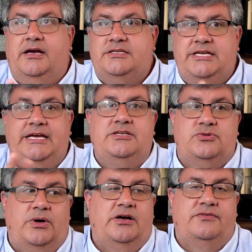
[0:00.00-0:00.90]
10,
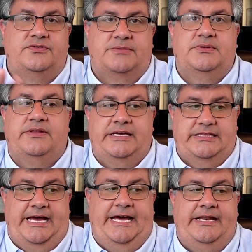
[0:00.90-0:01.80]
12, something like
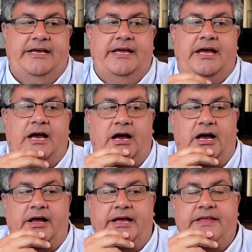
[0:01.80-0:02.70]
that.
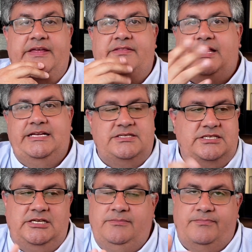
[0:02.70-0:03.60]
And then
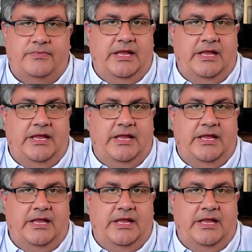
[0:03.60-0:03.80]
latency,